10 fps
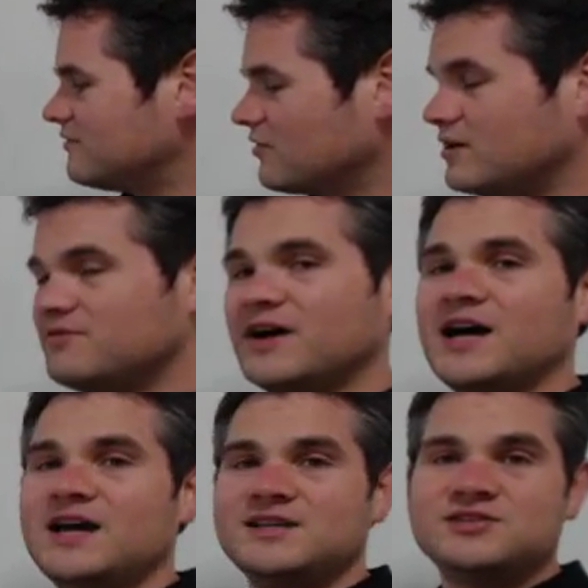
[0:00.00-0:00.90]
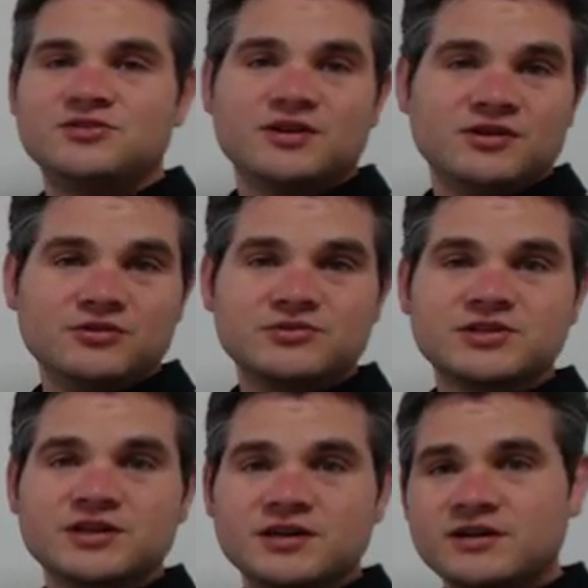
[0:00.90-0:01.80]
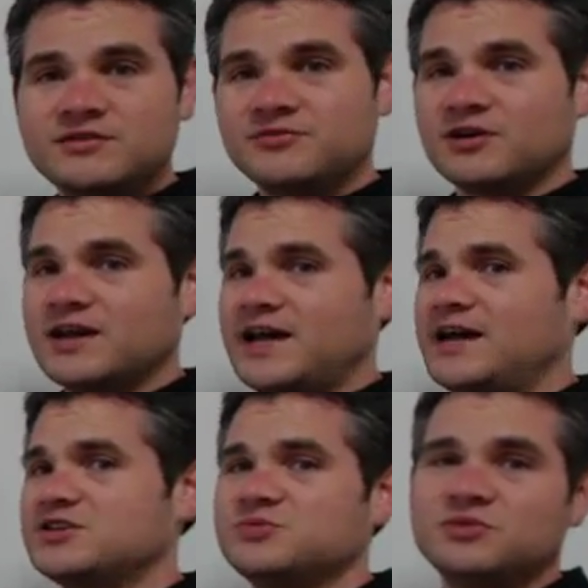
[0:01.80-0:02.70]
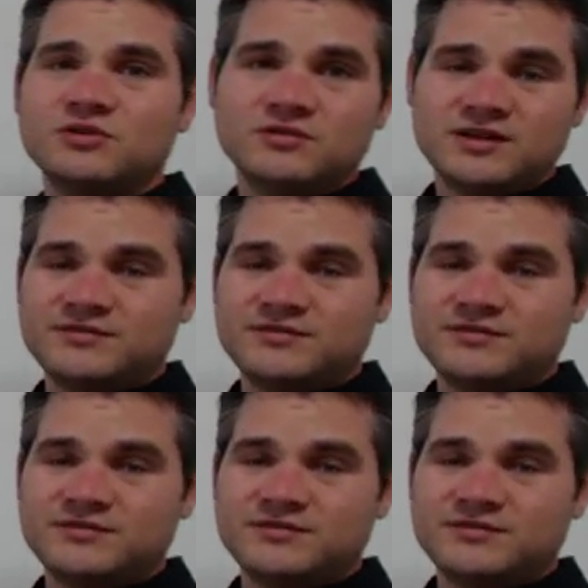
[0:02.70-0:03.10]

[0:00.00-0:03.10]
For advice, you can use could for casual